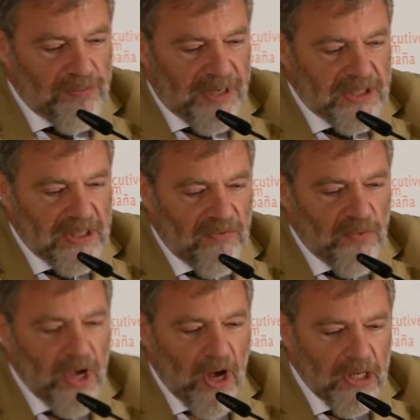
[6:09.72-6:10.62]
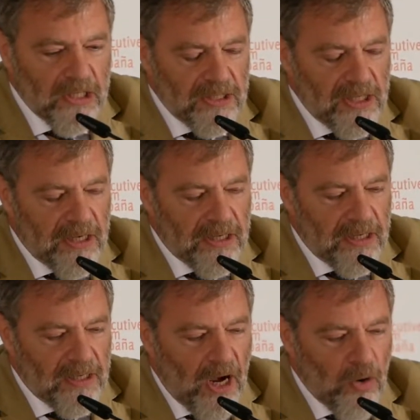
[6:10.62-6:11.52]
but we all
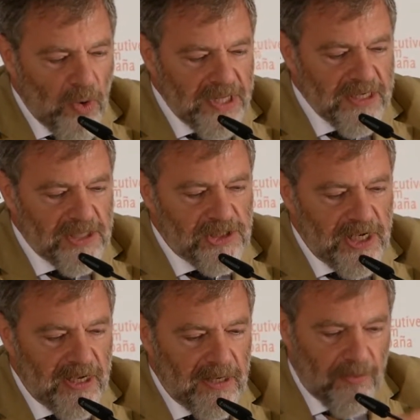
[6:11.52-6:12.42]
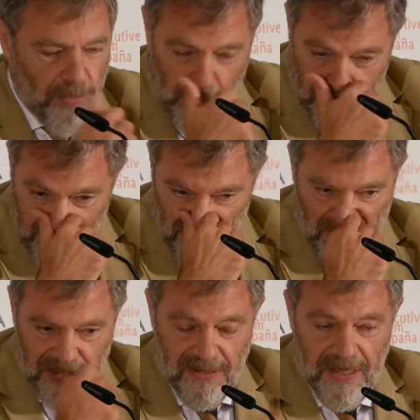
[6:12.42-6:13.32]
are witnessing the
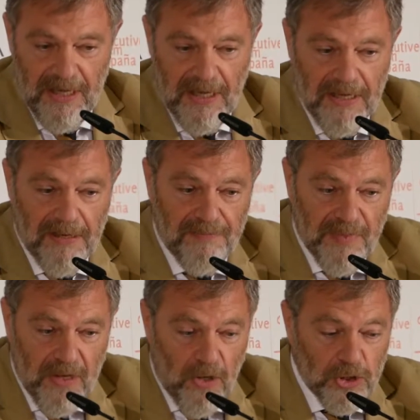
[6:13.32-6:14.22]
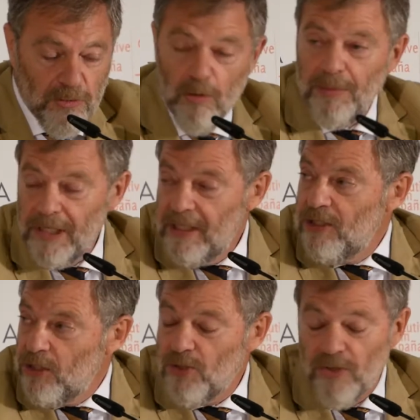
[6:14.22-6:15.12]
problems the automobile
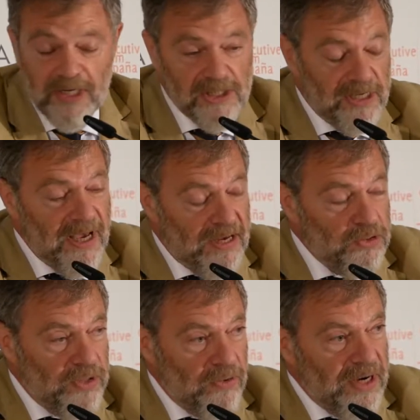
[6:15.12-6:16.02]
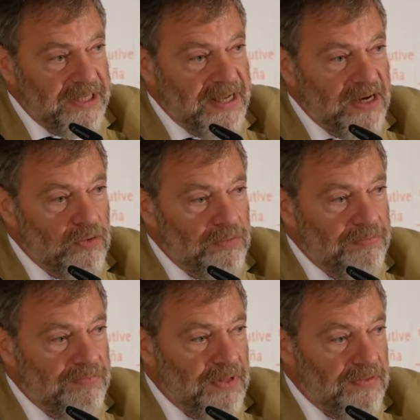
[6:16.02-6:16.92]
industry is encountering right now.
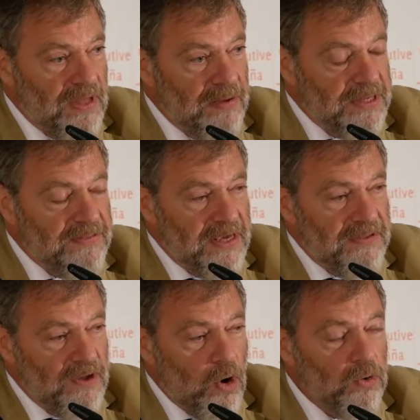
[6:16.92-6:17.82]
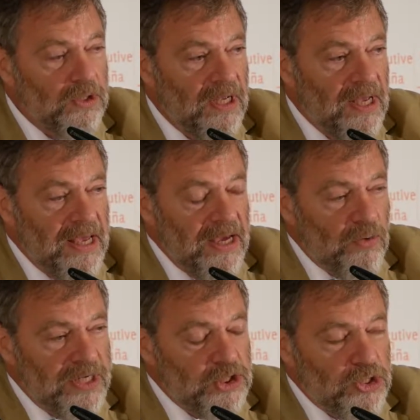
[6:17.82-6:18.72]
I mean, the whole
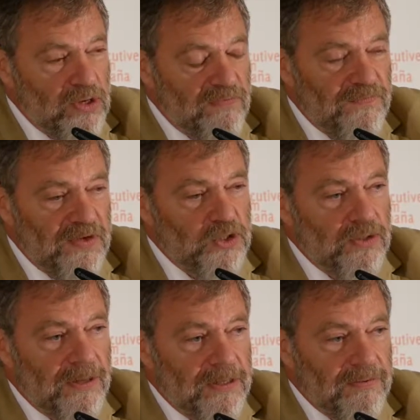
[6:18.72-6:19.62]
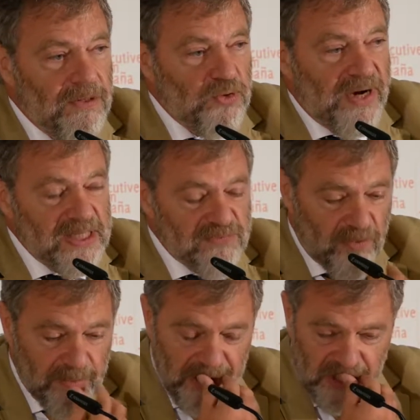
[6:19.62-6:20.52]
question of
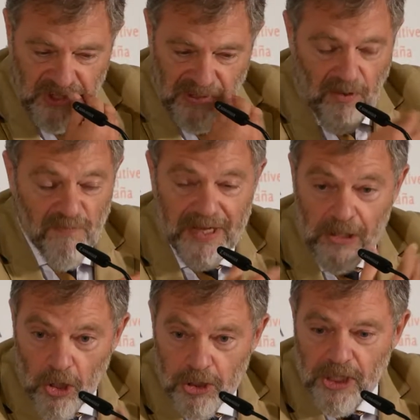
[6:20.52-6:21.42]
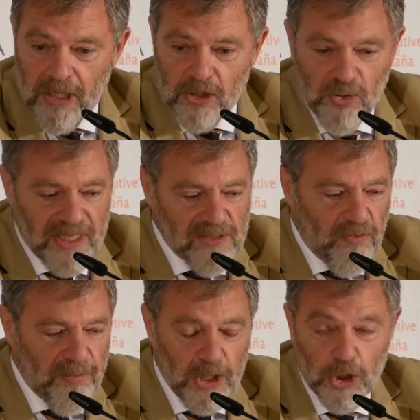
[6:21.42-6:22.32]
transformation, of ecological
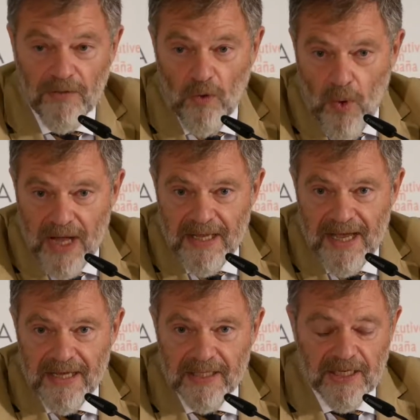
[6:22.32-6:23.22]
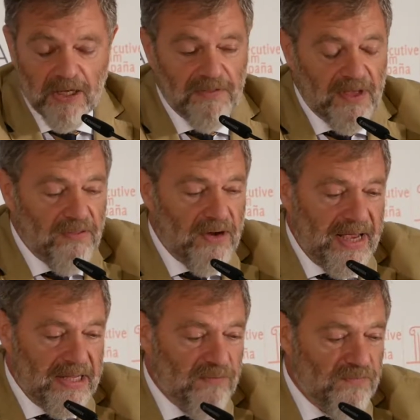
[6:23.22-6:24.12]
transformation on the one hand, and on the other
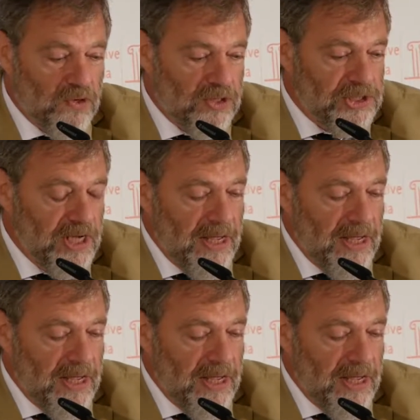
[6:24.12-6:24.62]
hand, of course,